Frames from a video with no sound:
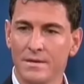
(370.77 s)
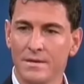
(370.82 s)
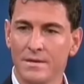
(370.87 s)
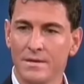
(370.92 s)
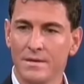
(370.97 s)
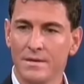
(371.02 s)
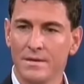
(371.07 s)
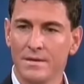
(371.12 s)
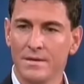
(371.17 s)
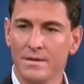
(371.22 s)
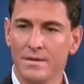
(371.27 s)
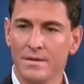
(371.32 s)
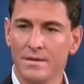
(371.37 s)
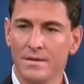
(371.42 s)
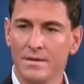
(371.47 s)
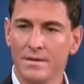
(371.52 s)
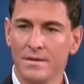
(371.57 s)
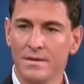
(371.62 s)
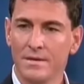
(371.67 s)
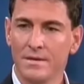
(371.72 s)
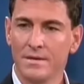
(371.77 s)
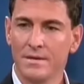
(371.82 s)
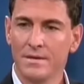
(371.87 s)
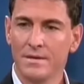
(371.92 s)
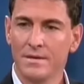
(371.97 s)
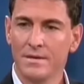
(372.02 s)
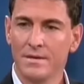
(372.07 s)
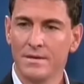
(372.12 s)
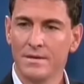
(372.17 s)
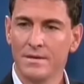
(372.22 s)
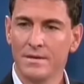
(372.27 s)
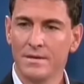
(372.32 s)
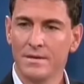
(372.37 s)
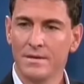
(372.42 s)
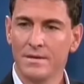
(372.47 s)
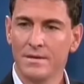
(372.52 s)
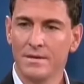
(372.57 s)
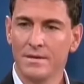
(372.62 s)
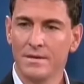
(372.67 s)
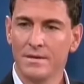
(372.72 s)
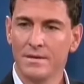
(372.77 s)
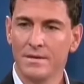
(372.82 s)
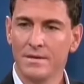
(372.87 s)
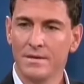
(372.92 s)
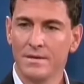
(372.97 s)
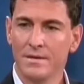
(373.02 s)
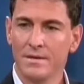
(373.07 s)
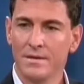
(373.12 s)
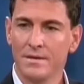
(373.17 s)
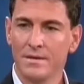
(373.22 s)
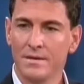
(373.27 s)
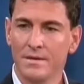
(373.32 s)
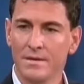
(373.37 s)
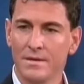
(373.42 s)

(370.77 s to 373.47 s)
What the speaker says: (no one is talking)